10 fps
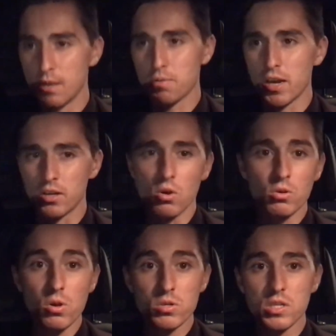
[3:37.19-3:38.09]
They're playing
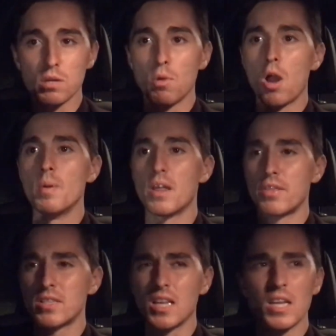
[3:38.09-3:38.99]
Gold Coast at the moment. I
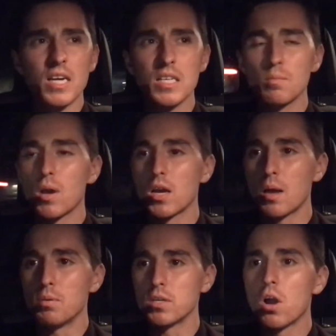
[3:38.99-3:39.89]
think they're leading them by a
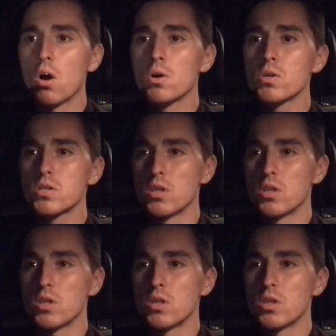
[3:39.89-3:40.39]
couple of goals,